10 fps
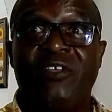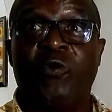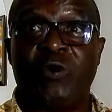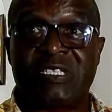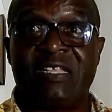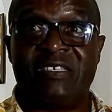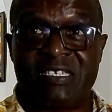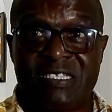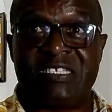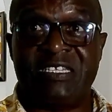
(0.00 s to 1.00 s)
the Water
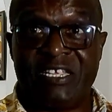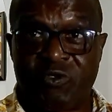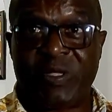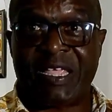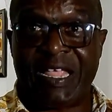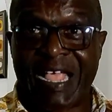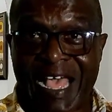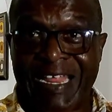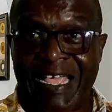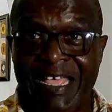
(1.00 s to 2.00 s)
Justice Network in
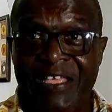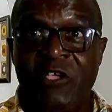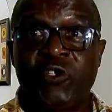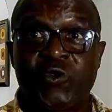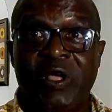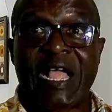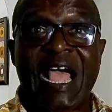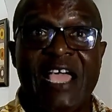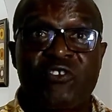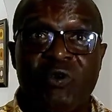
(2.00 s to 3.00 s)
Ghana, so that can
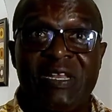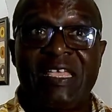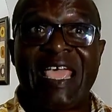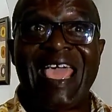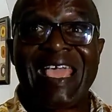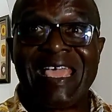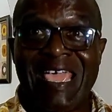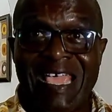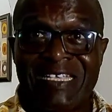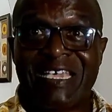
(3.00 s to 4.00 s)
actually
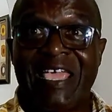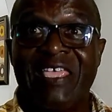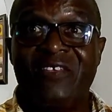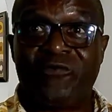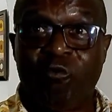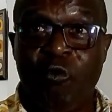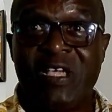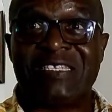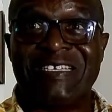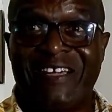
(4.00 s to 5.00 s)
engage and
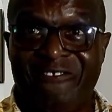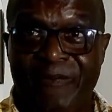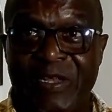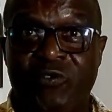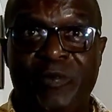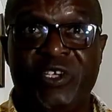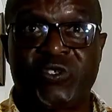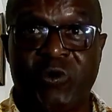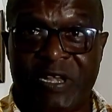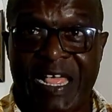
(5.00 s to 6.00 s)
influence government to make
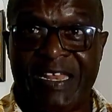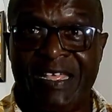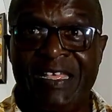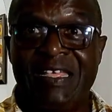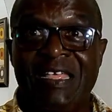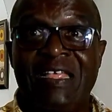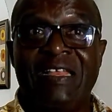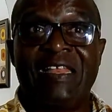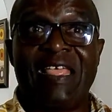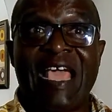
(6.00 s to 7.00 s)
sure that
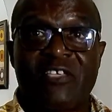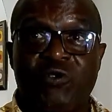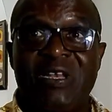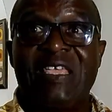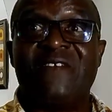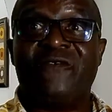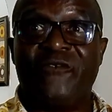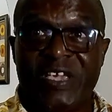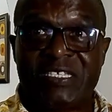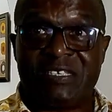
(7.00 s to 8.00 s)
they actually
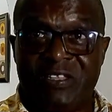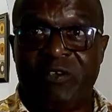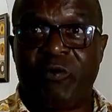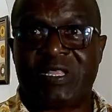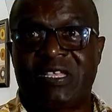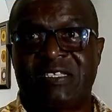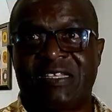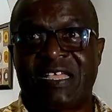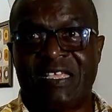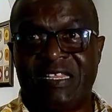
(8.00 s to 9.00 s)
invest in the water
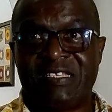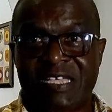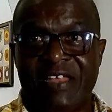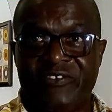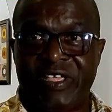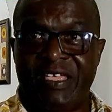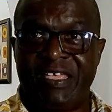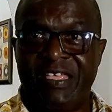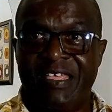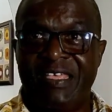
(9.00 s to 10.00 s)
sector in this country.
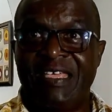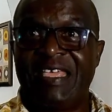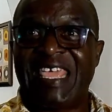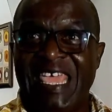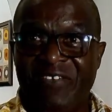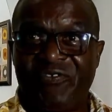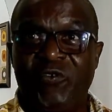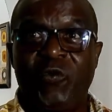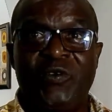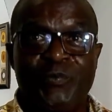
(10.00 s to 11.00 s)
If
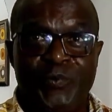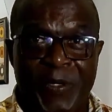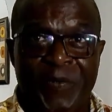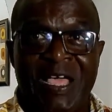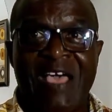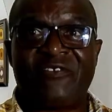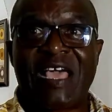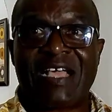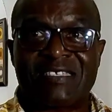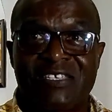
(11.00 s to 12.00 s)
people have
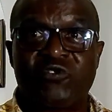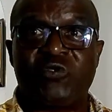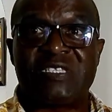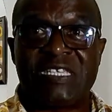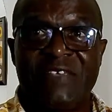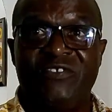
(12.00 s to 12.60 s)
access to safe